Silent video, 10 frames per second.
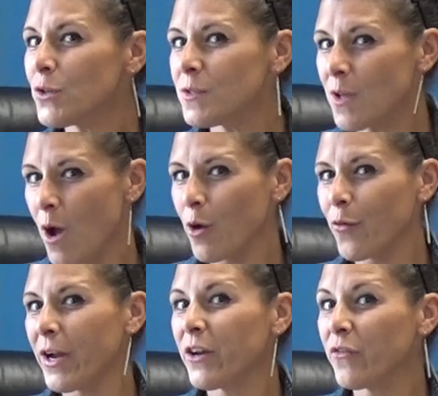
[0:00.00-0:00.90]

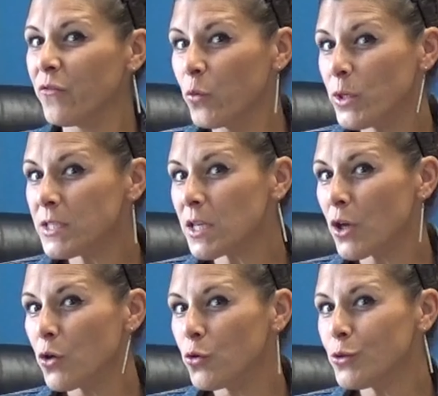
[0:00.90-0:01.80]
songwriter, voice
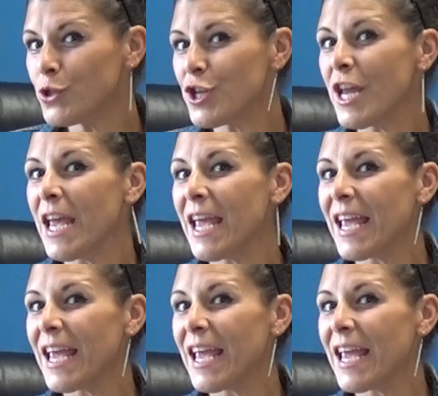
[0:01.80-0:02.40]
coach.